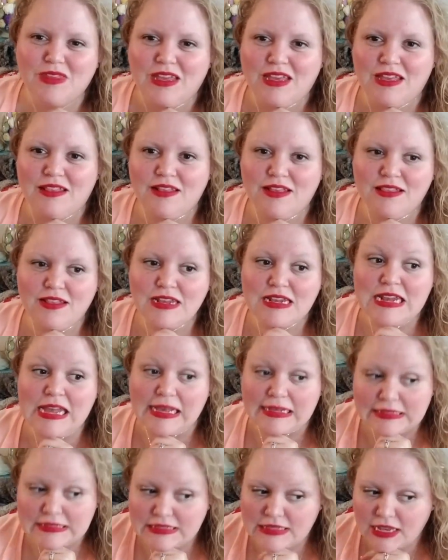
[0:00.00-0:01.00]
And then the
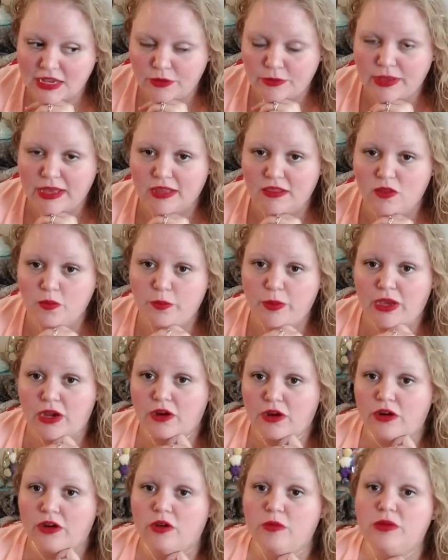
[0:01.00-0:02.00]
next day we had the
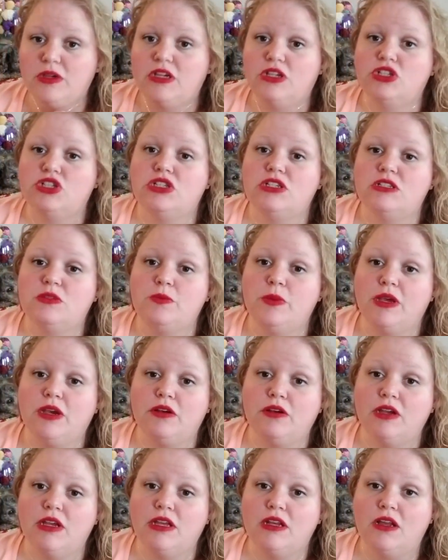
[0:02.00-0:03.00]
burial, because she's
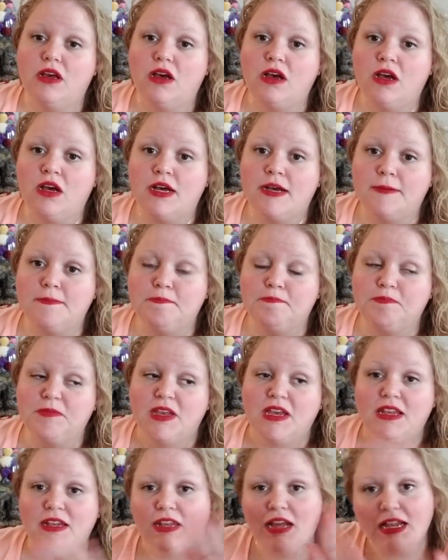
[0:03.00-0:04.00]
buried
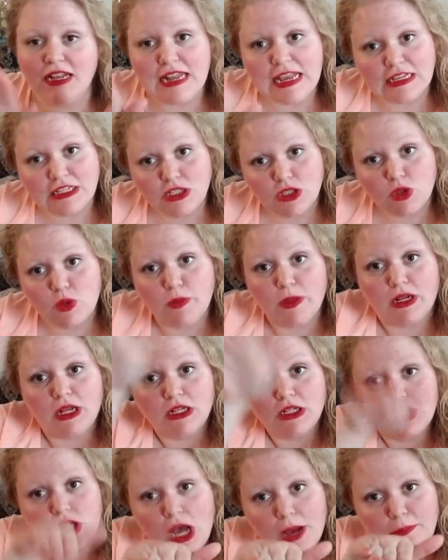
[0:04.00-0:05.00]
not next to but
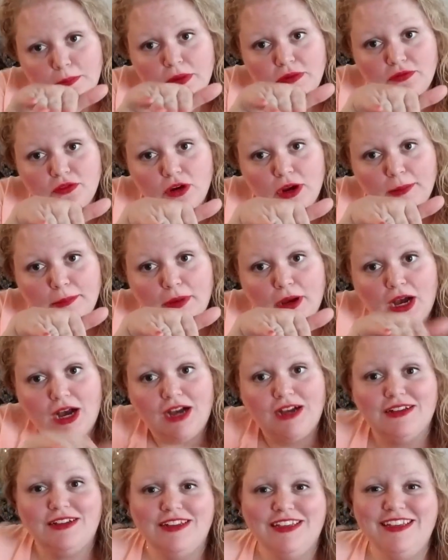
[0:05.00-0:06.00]
on top of
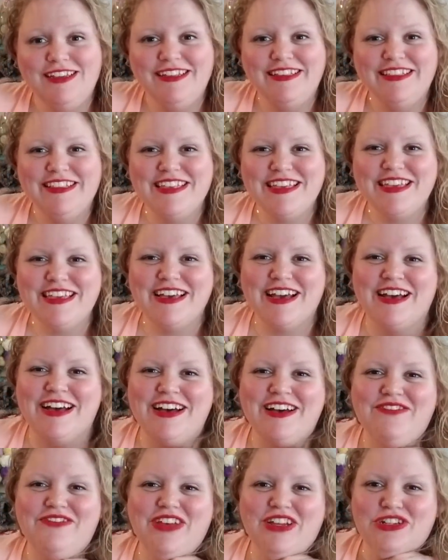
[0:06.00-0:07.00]
Grandpa in the
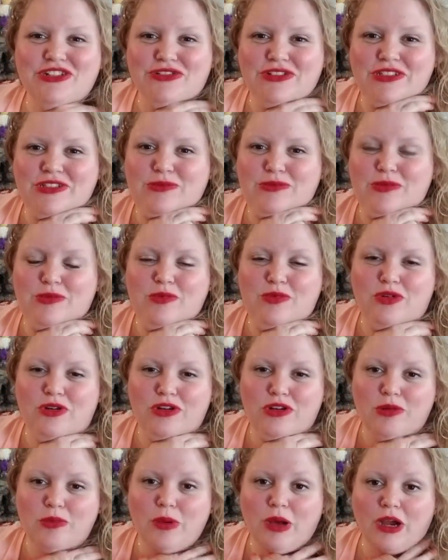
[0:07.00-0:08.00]
Veterans
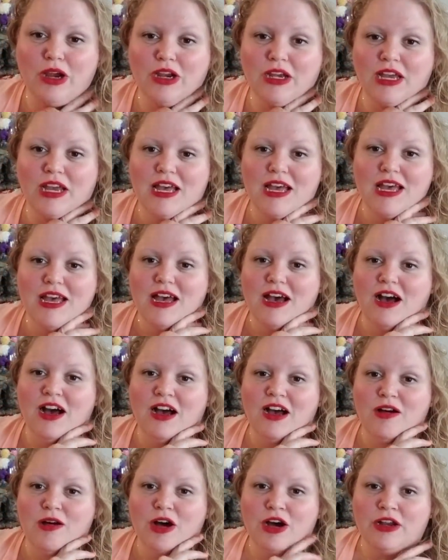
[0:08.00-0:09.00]
Memorial Park
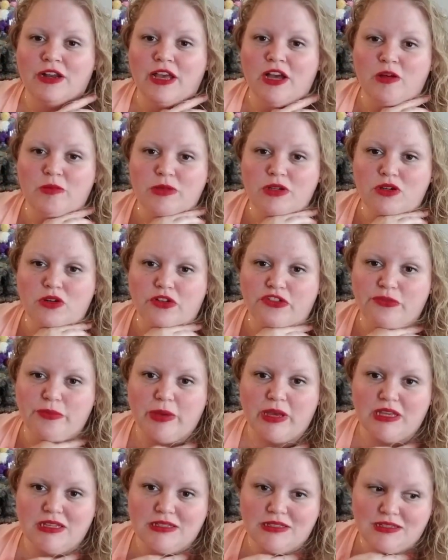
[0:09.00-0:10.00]
on Elmendorf
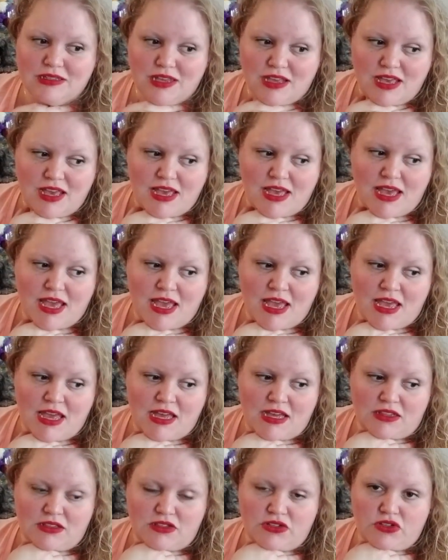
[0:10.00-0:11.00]
Base,
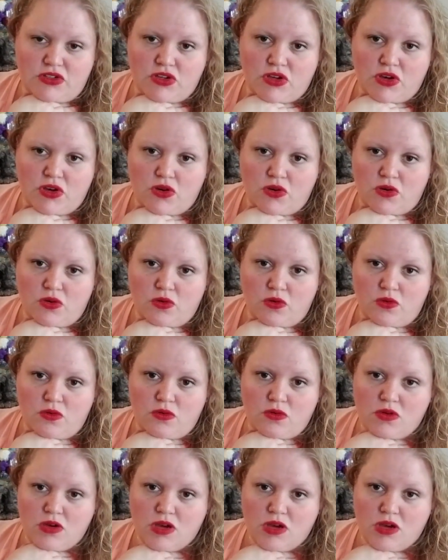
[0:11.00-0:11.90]
and so